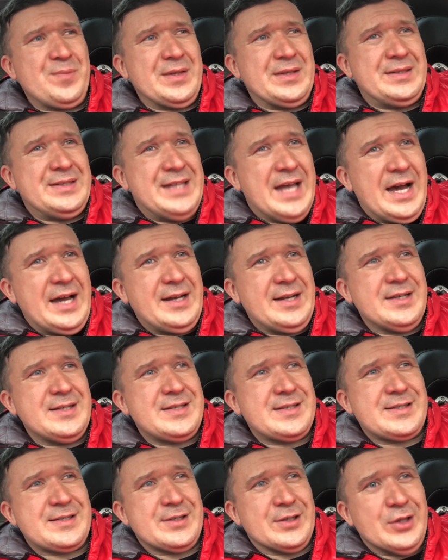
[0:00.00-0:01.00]
That is
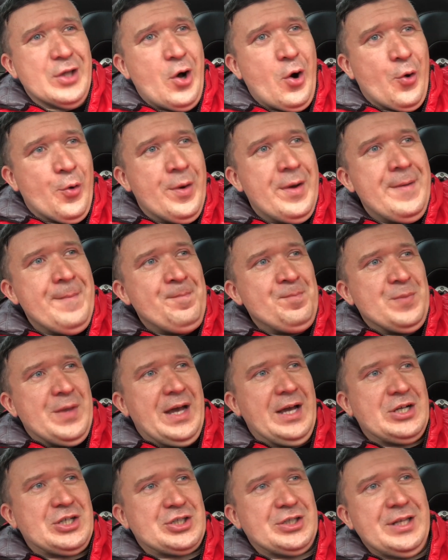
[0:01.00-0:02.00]
slow.
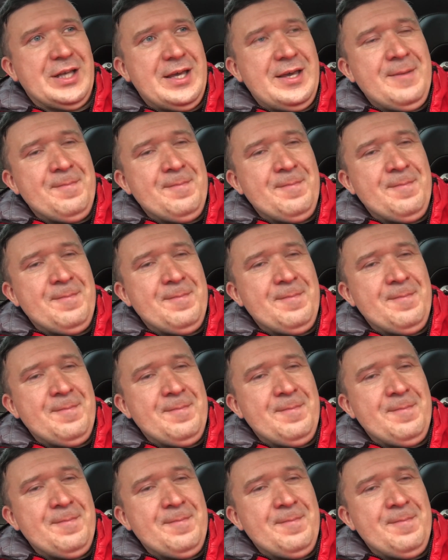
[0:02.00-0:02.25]
Actually,